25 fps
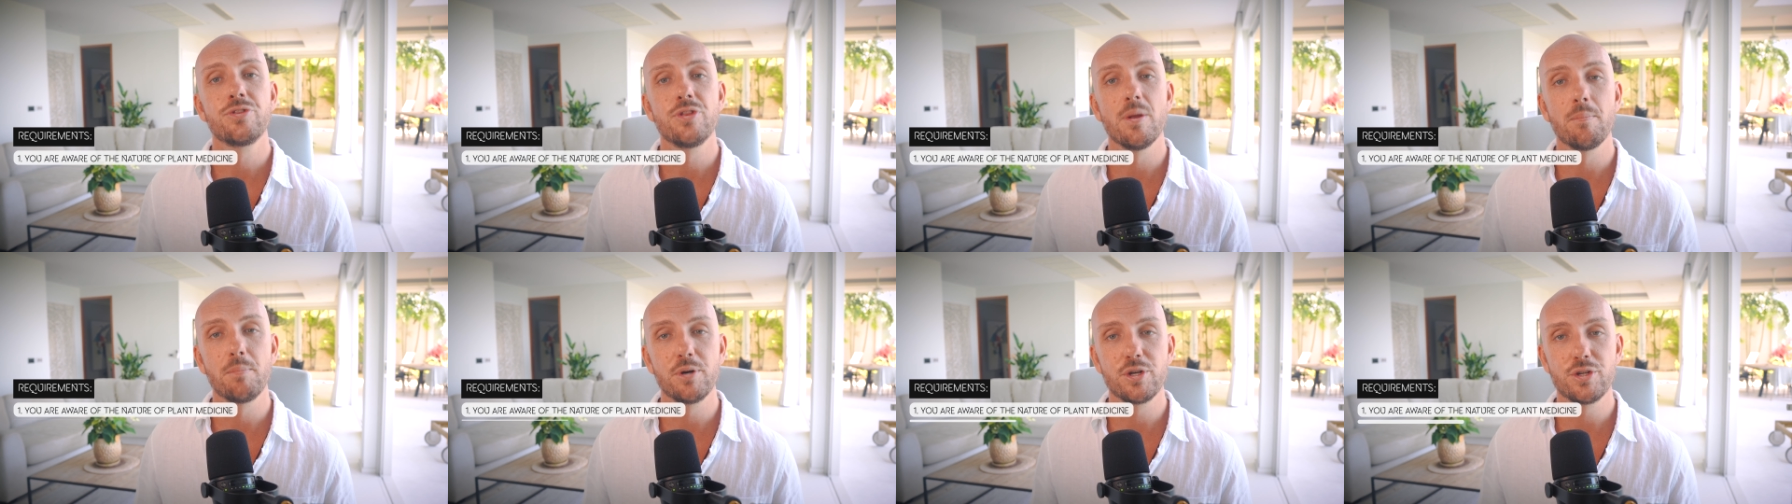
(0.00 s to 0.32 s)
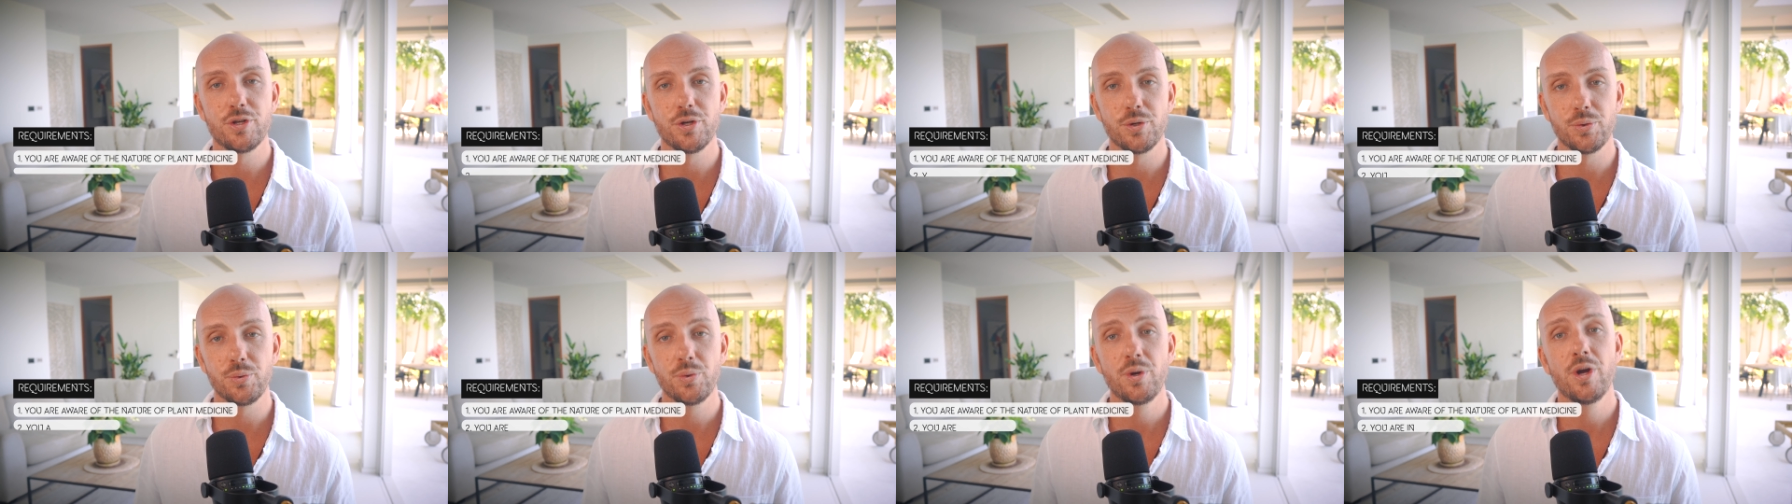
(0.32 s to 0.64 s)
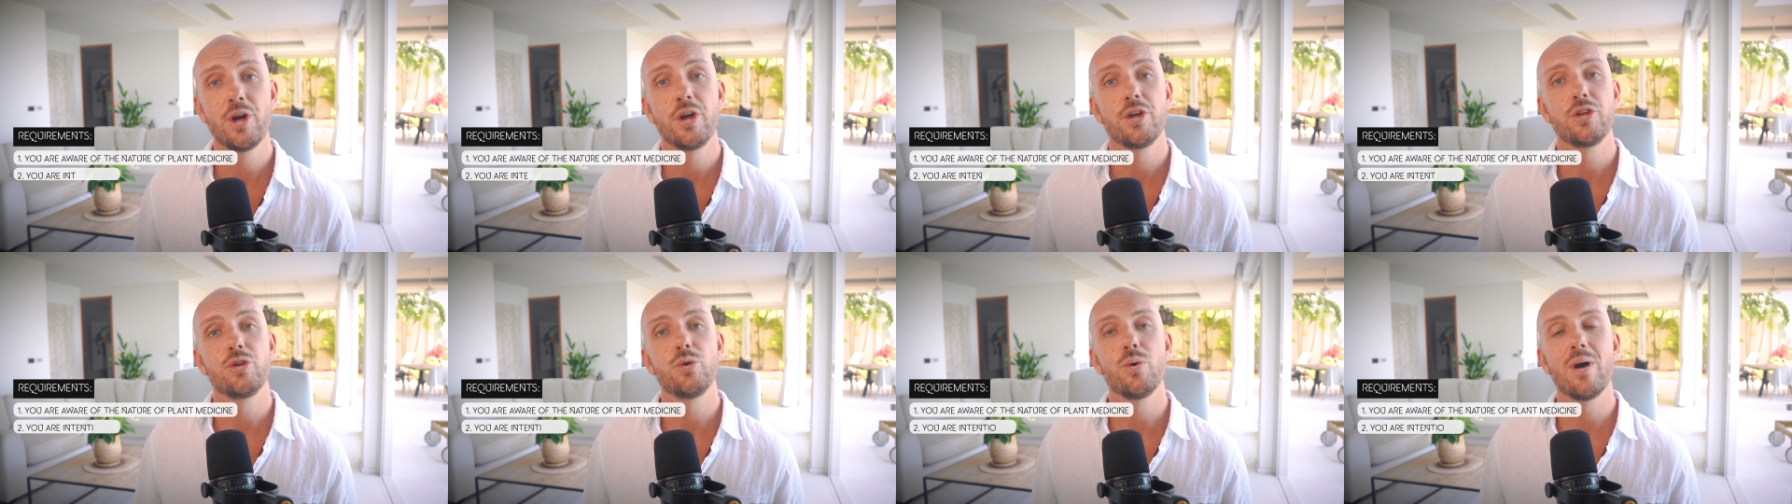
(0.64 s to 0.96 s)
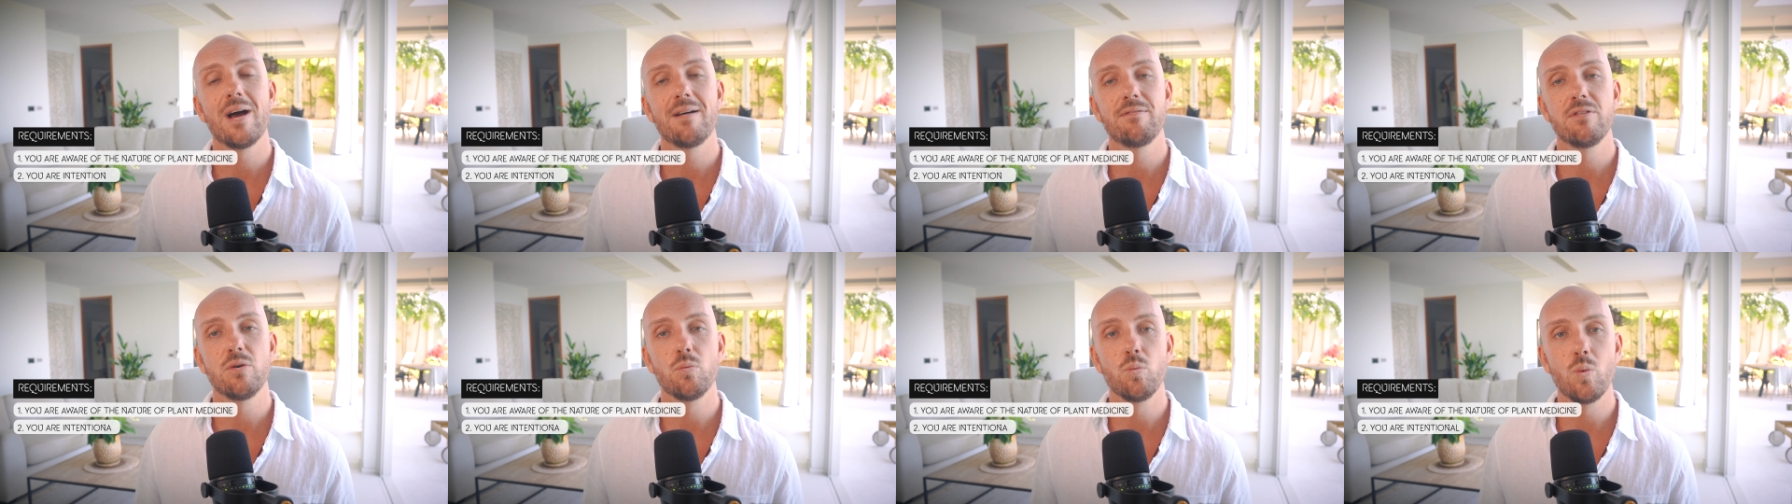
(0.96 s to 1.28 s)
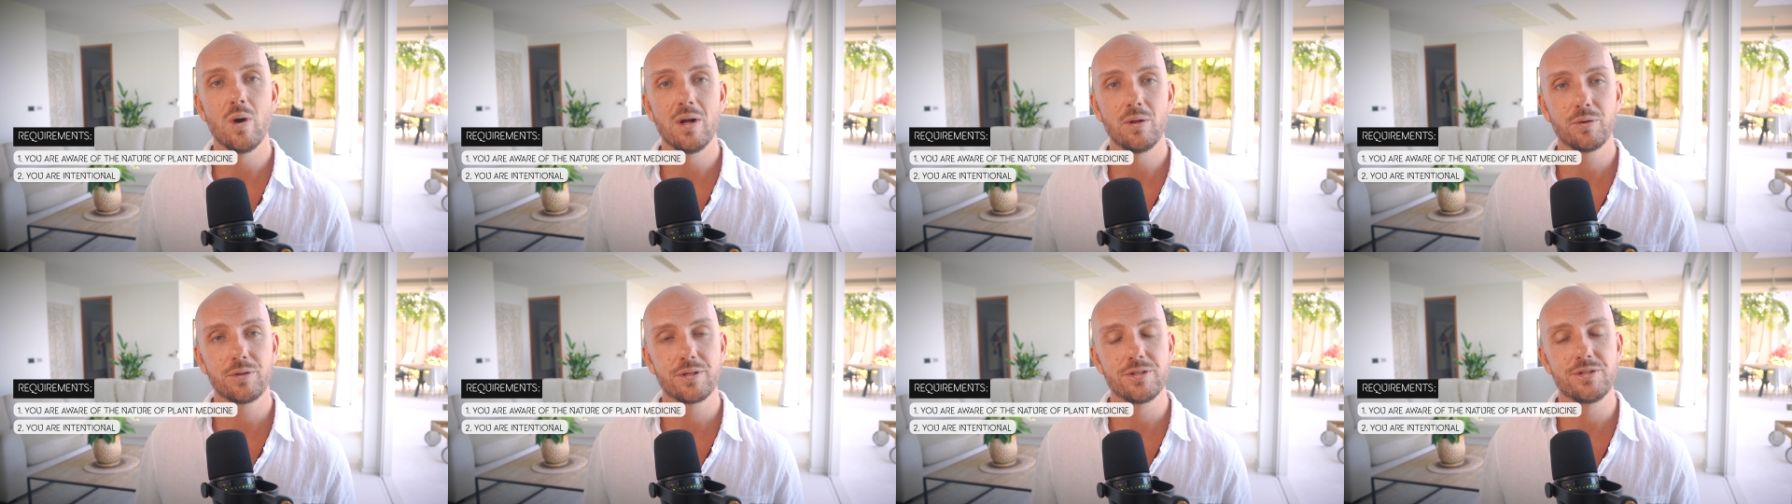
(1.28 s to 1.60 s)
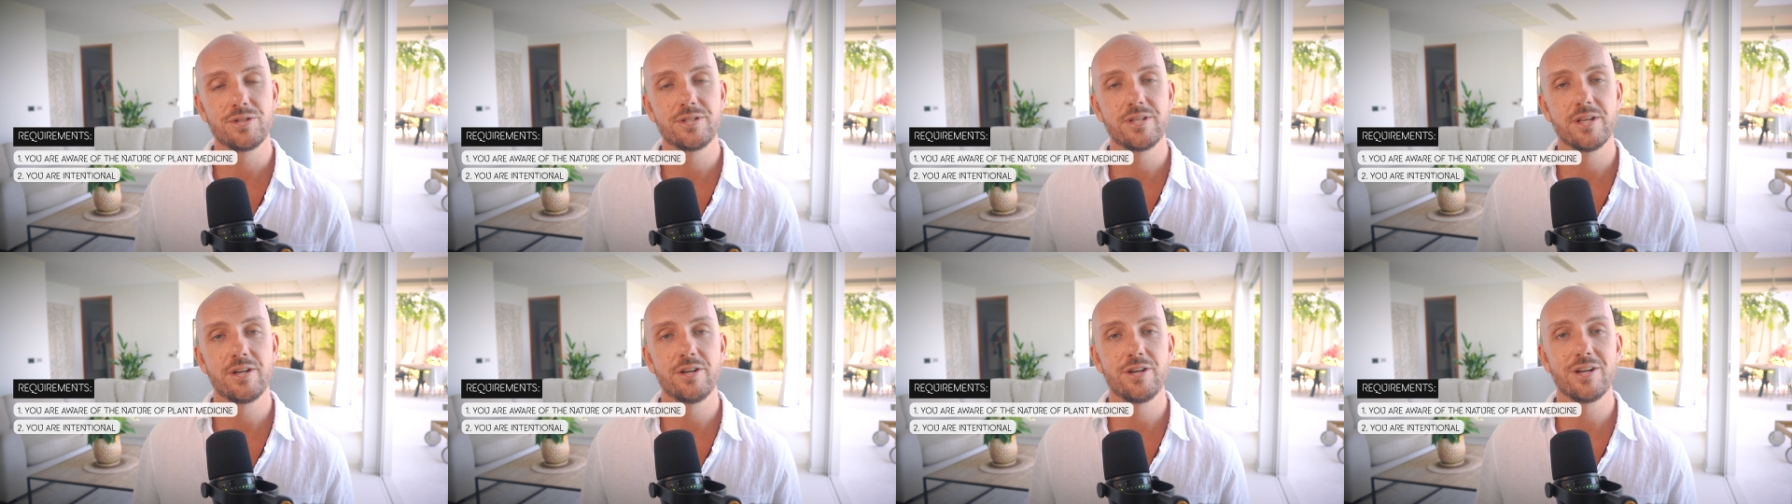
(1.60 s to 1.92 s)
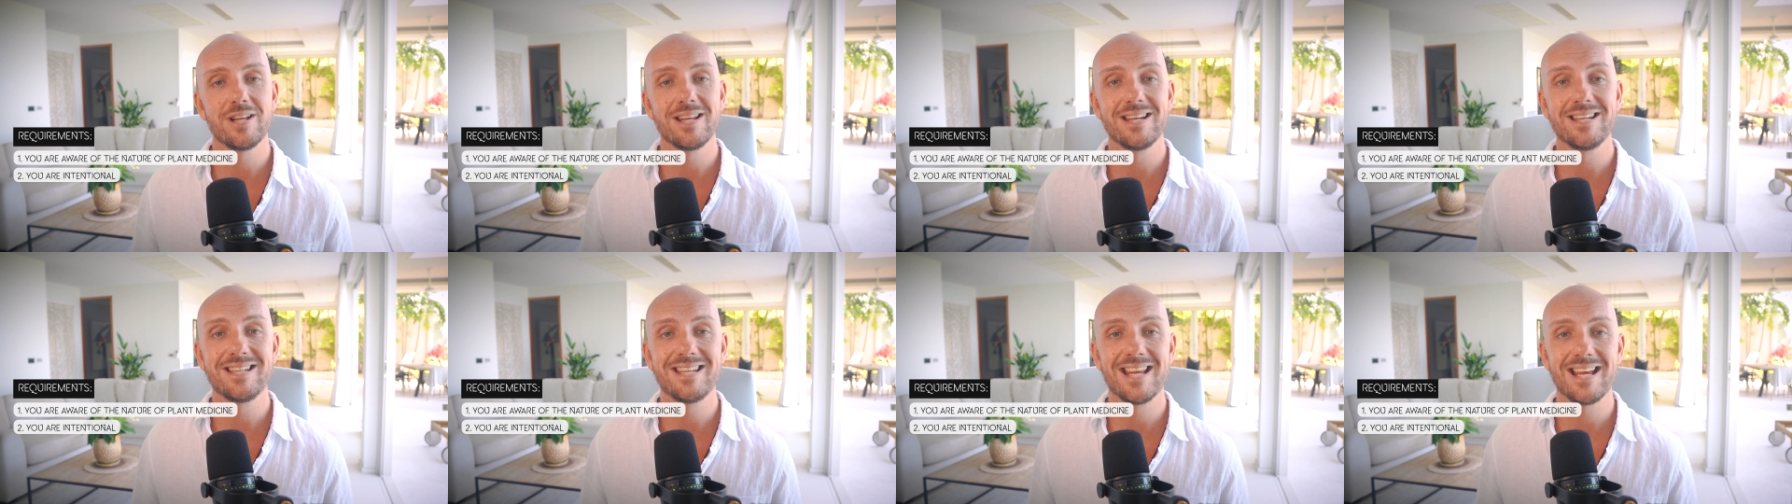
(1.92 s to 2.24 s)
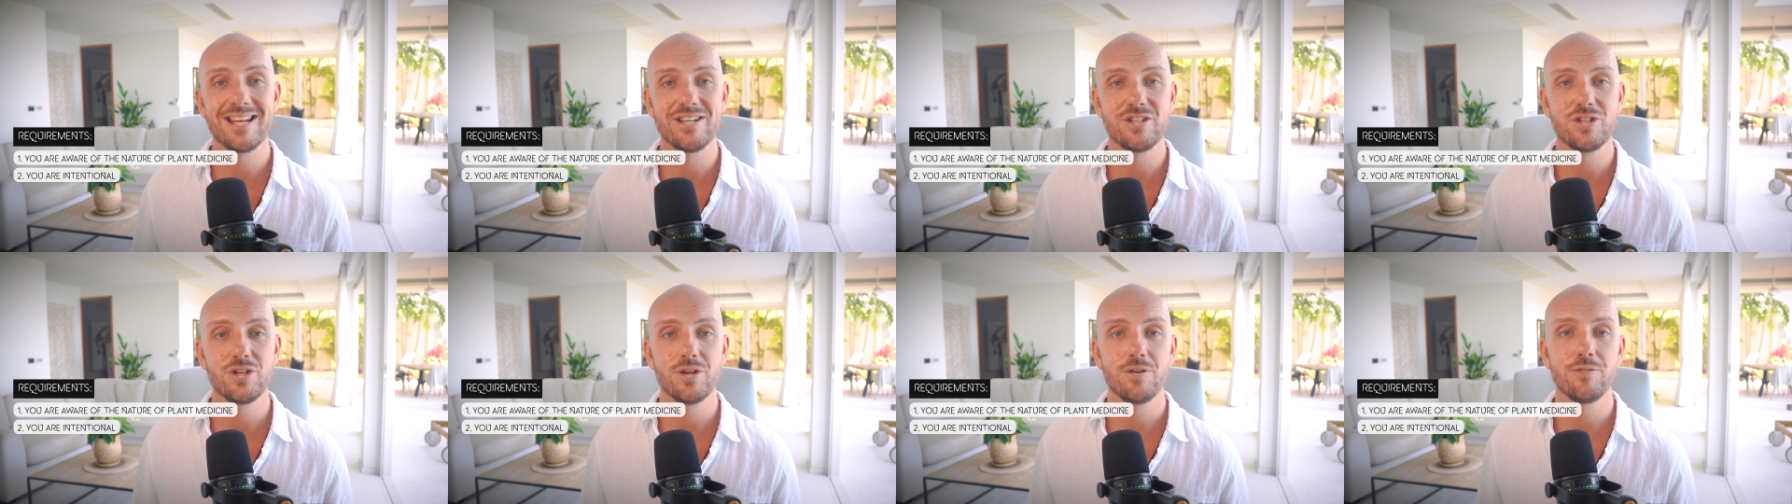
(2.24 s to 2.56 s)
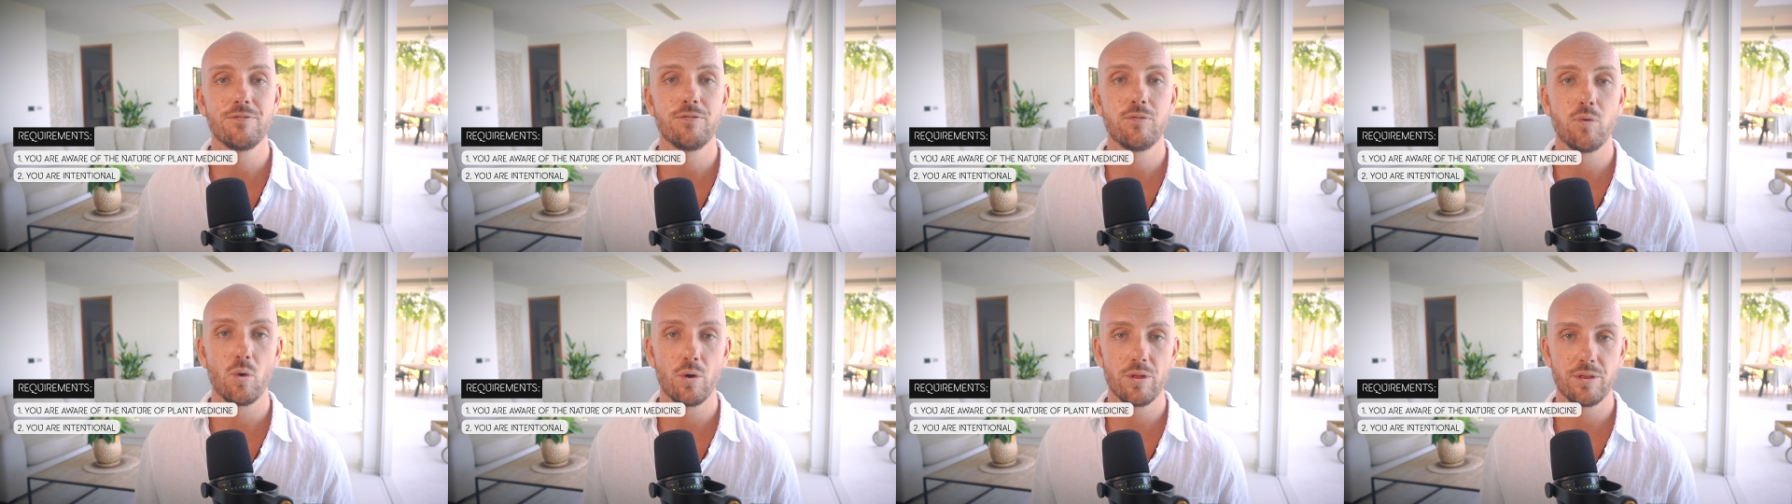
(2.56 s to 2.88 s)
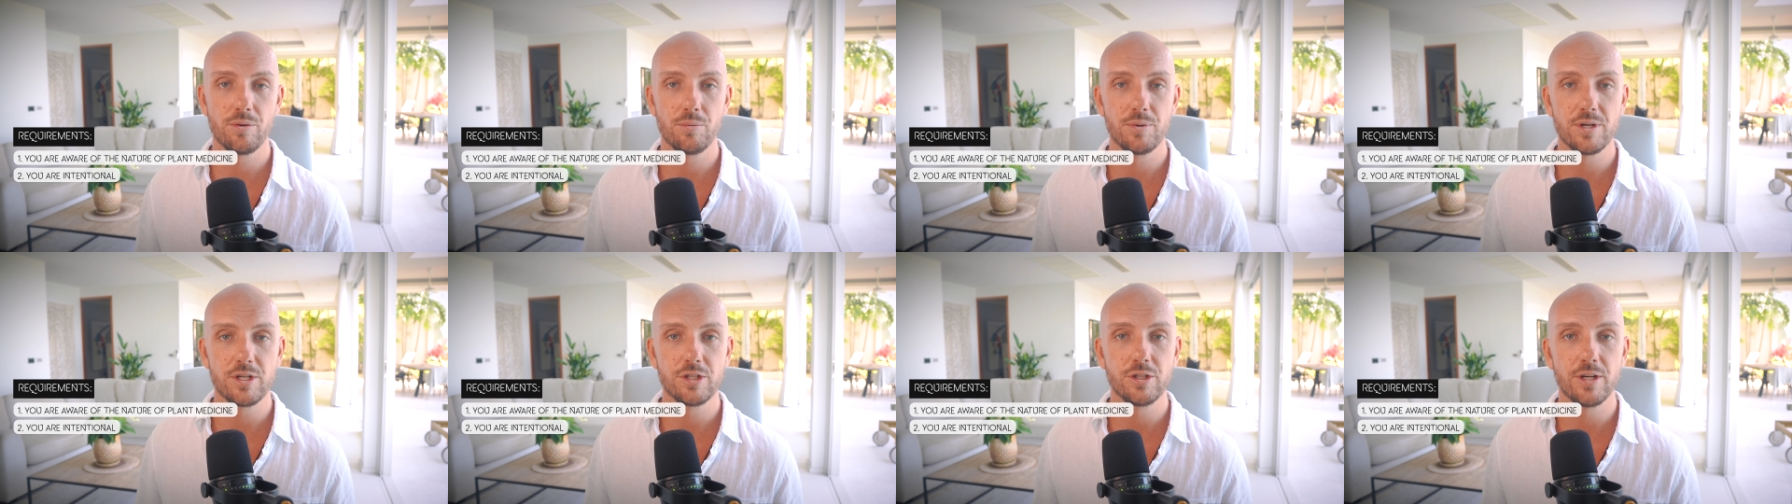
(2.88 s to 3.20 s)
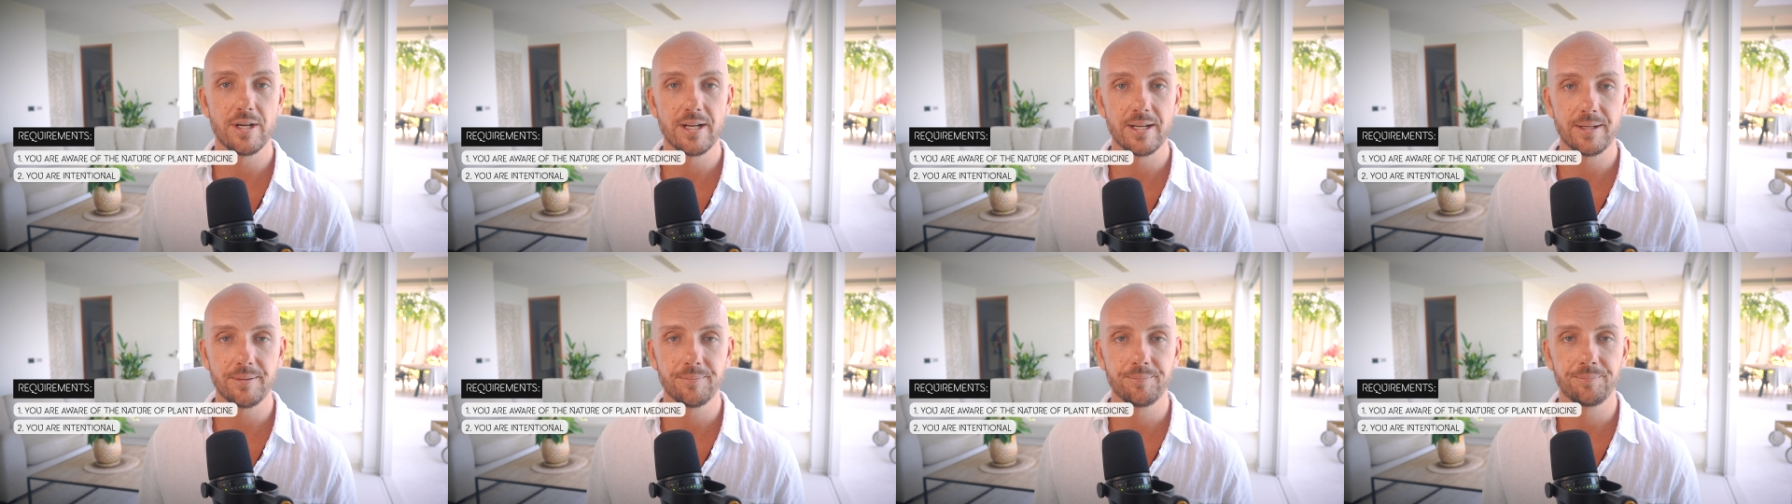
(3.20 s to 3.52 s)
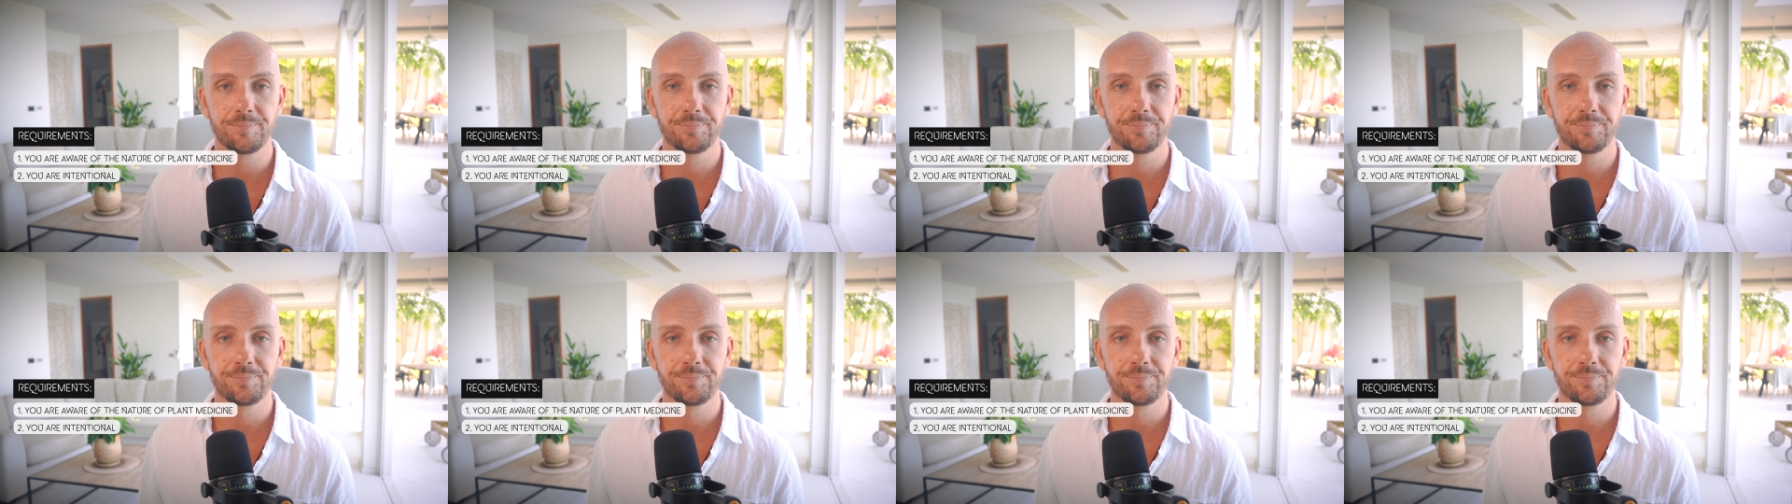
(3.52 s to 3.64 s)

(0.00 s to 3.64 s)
Number two, you have a well-considered intention for the retreat.